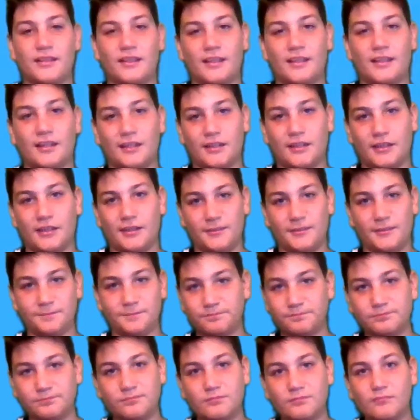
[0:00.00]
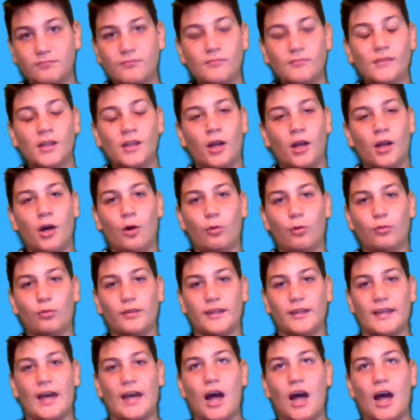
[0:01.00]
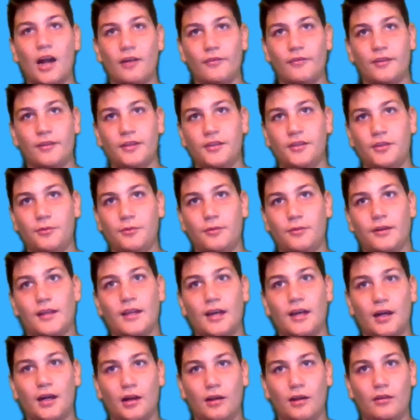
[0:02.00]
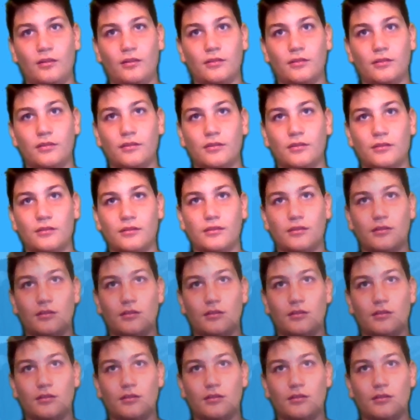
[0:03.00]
like a older car and a newer car? Well,